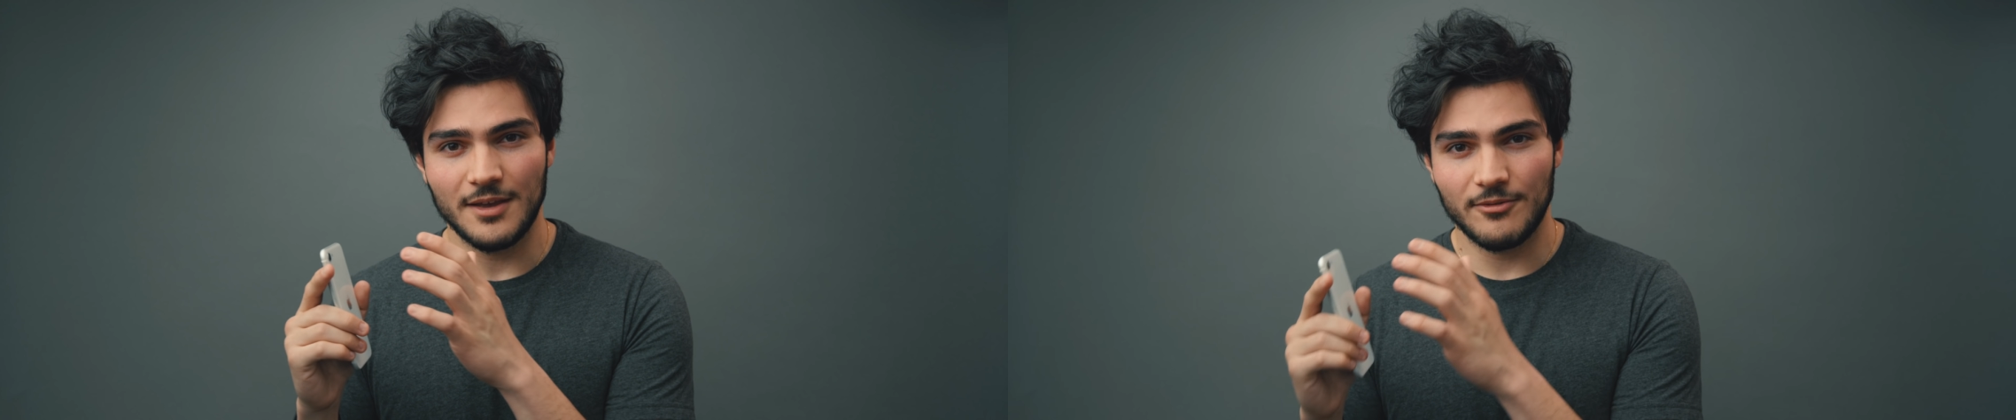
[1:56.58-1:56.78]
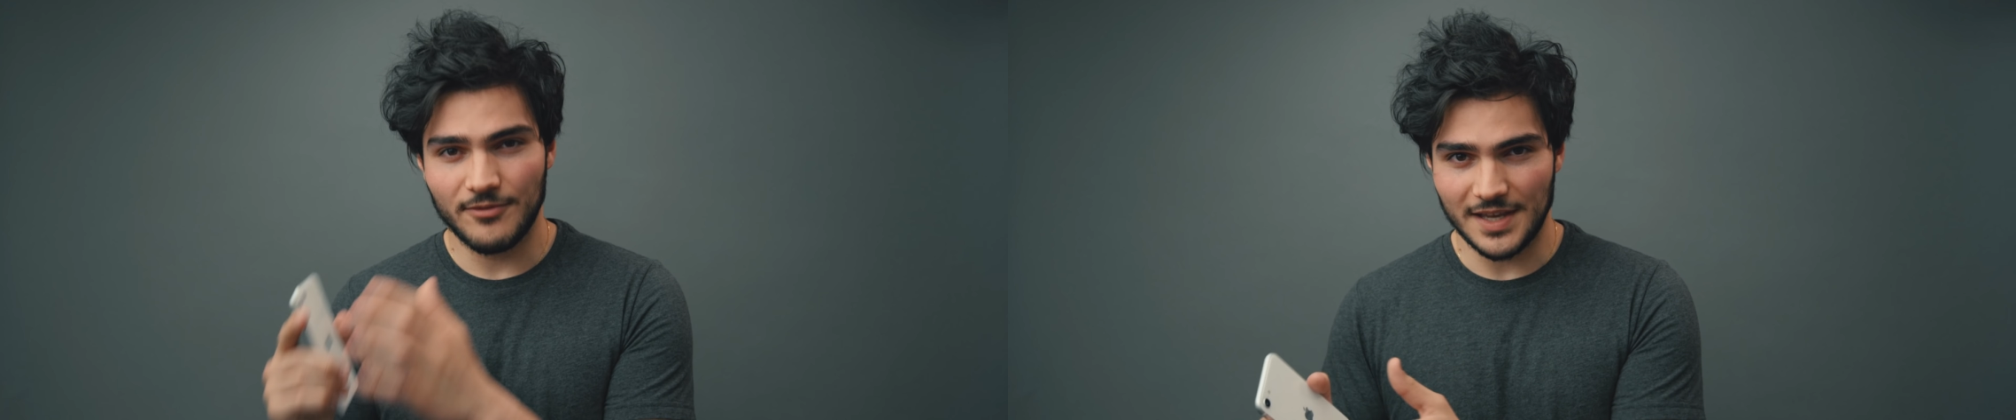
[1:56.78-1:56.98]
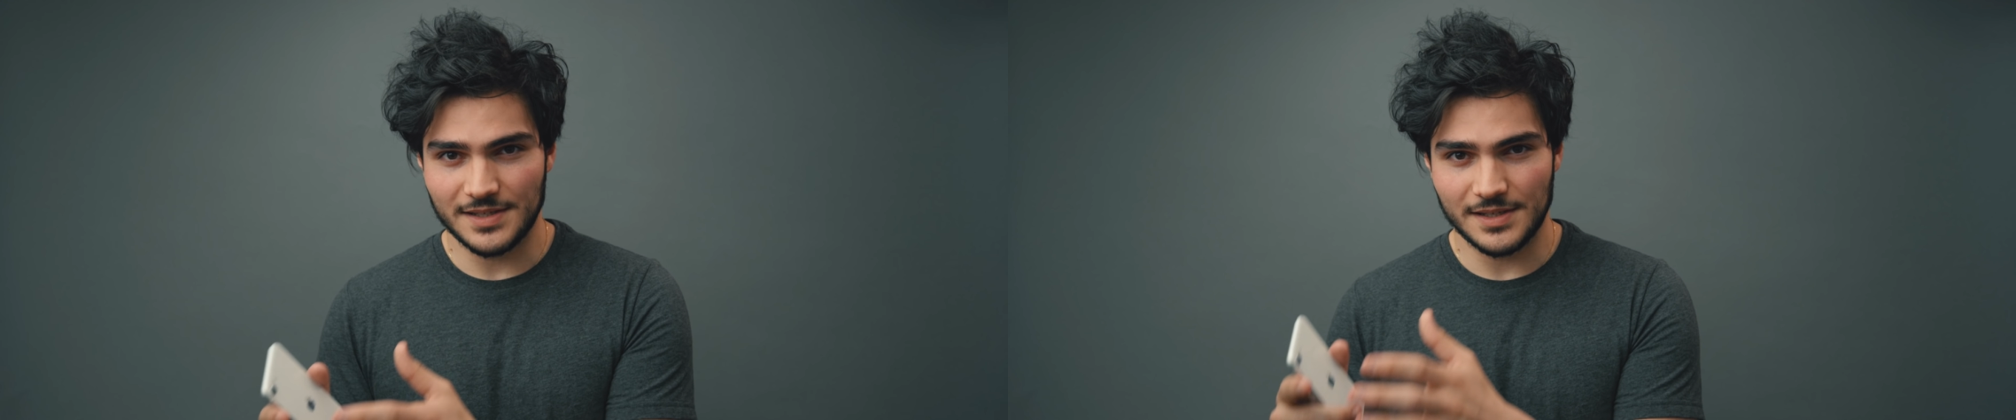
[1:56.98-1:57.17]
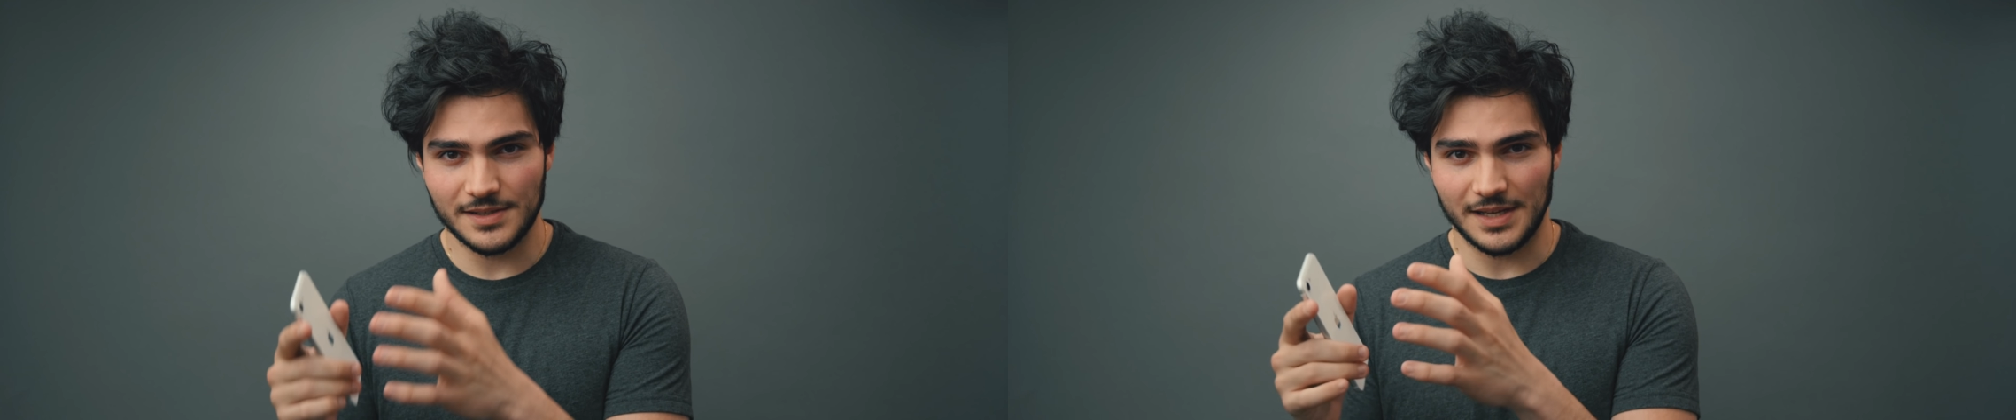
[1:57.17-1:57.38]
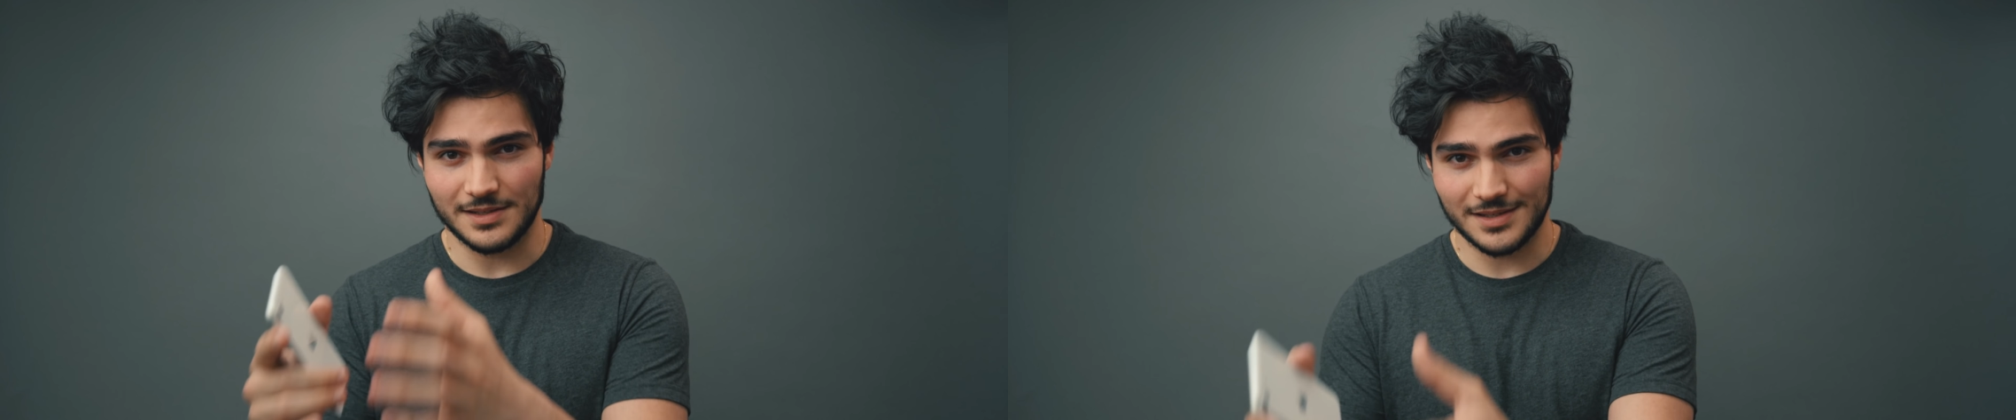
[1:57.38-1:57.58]
faces
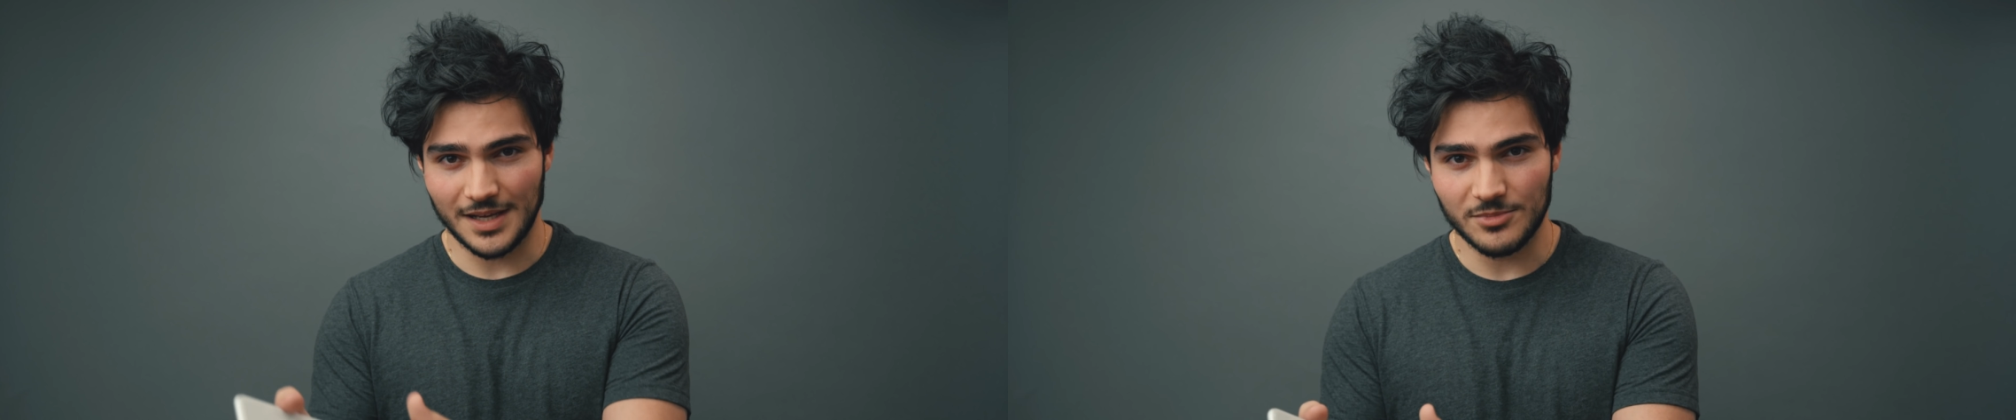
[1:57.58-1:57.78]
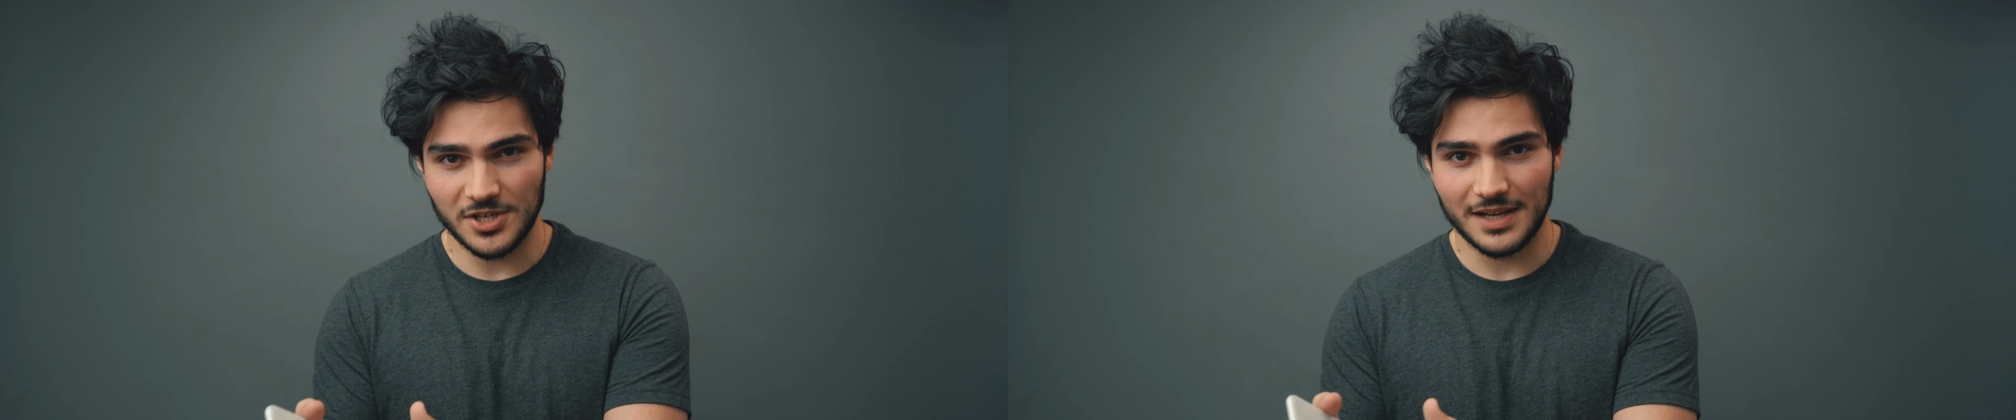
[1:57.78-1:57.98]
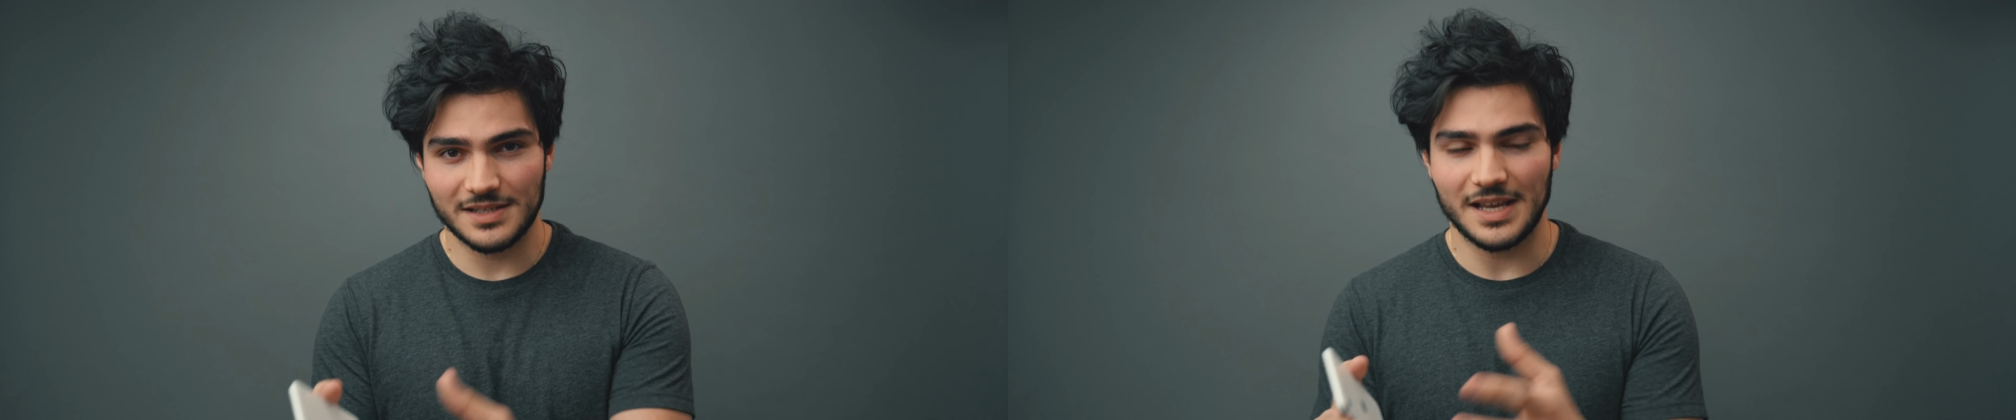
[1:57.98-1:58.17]
and subjects